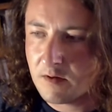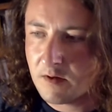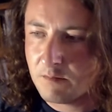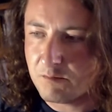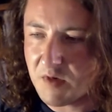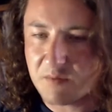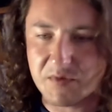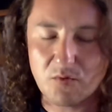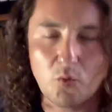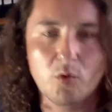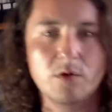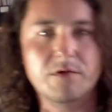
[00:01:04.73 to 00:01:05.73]
might be
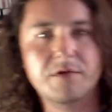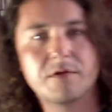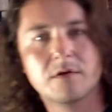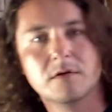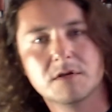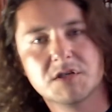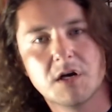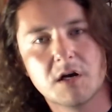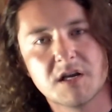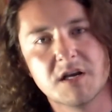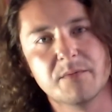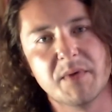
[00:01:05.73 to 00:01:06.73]
worth
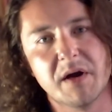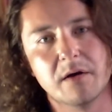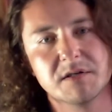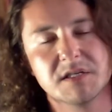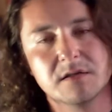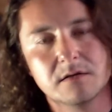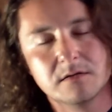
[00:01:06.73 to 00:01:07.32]
talking about,